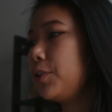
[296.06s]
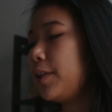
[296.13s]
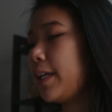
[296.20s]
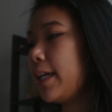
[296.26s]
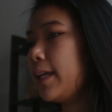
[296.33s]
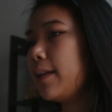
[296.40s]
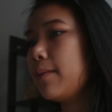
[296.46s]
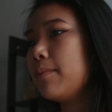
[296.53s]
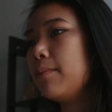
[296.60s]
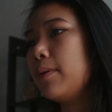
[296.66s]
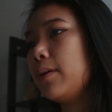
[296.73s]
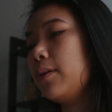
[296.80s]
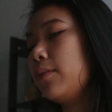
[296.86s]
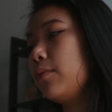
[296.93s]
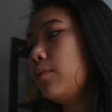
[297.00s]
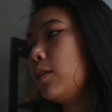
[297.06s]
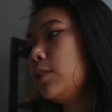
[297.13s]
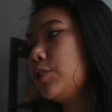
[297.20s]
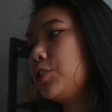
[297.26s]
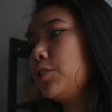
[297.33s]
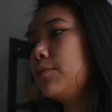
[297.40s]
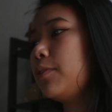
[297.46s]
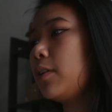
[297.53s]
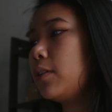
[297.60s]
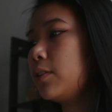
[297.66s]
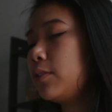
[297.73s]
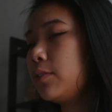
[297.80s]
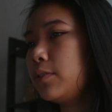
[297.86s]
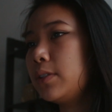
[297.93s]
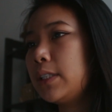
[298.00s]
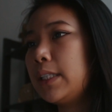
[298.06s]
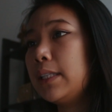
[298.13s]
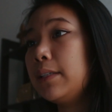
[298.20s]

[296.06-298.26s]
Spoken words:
you get, but once you follow the